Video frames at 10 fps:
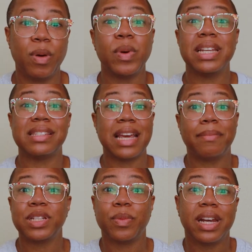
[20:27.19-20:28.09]
We would
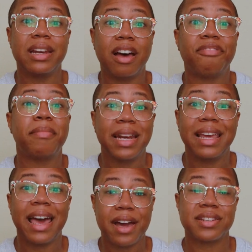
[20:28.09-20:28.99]
establish what enough
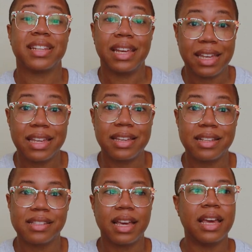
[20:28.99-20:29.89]
money actually
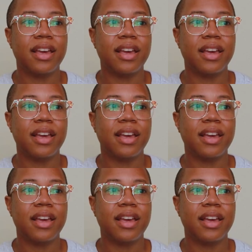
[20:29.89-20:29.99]
is